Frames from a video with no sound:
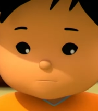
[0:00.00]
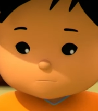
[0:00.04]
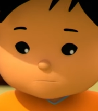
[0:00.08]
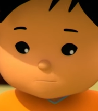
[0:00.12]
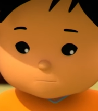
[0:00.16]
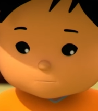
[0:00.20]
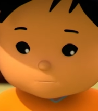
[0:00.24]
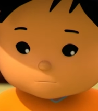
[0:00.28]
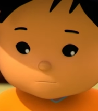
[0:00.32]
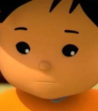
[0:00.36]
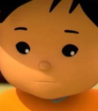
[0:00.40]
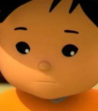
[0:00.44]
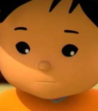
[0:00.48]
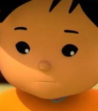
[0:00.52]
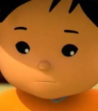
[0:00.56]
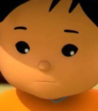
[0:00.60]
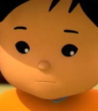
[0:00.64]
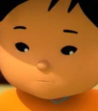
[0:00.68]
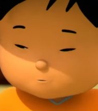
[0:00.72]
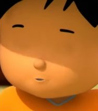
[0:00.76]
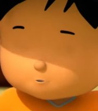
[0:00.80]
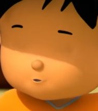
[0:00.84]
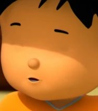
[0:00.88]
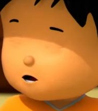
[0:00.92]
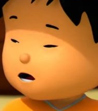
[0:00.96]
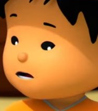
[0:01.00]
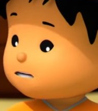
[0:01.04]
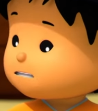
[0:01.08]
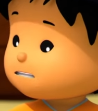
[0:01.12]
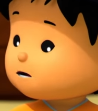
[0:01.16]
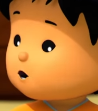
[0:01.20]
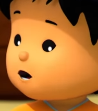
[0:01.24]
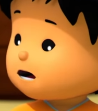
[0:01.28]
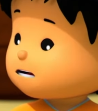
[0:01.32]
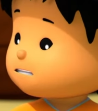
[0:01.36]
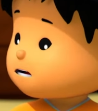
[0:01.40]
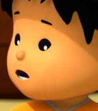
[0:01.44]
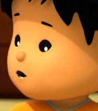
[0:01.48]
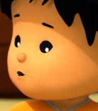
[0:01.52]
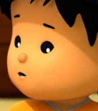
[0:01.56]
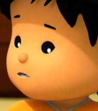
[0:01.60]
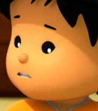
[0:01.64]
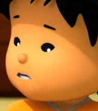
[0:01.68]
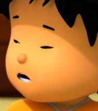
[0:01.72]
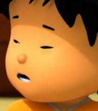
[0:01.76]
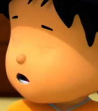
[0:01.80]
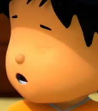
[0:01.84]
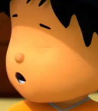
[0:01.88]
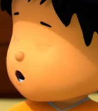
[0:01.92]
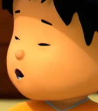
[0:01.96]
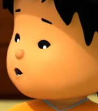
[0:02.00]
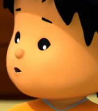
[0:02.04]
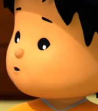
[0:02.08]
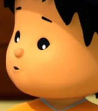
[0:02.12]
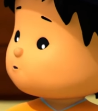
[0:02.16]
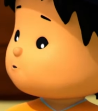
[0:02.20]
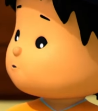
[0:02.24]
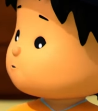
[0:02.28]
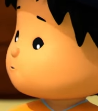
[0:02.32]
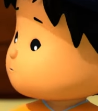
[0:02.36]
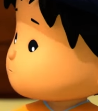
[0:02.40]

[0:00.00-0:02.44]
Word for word: yeah. What do we do now?